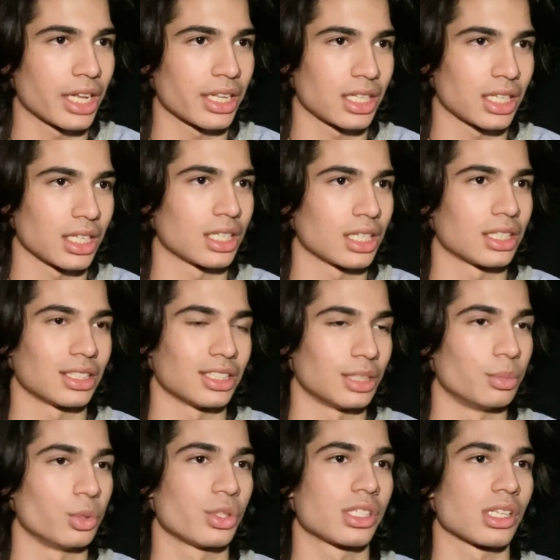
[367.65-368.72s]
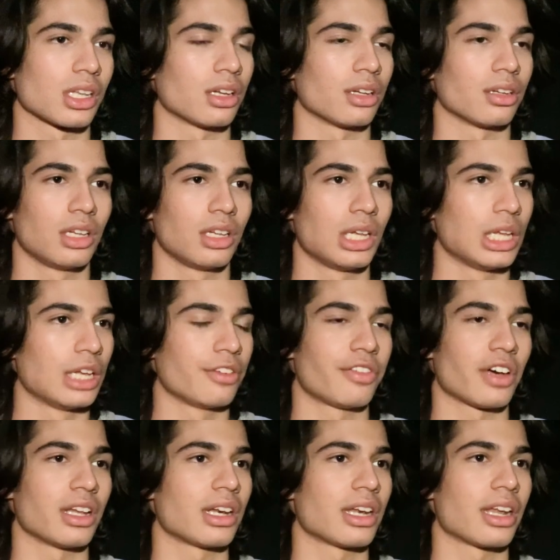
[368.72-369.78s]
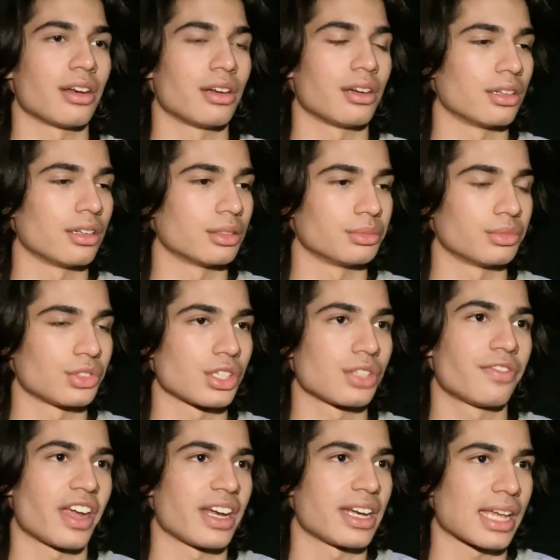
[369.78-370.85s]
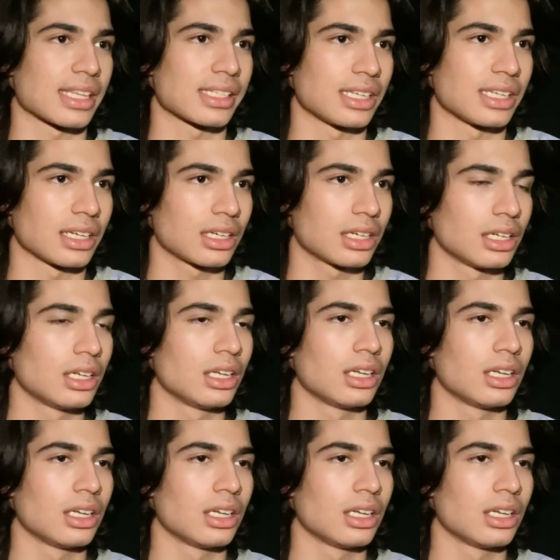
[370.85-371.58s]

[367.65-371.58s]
I think her books are fun and um, just fantastic,